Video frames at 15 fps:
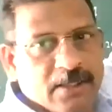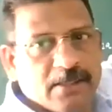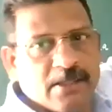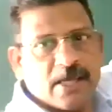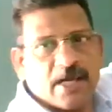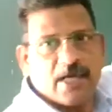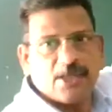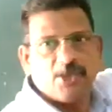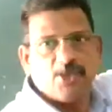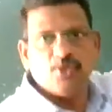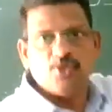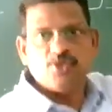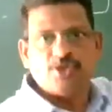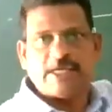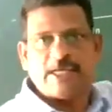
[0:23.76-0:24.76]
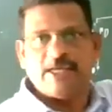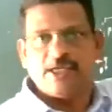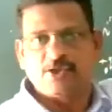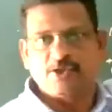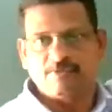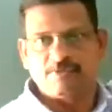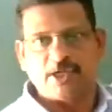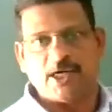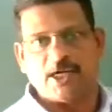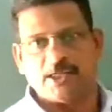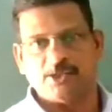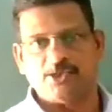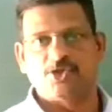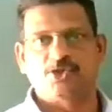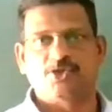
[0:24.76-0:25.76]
there are two centers of charge.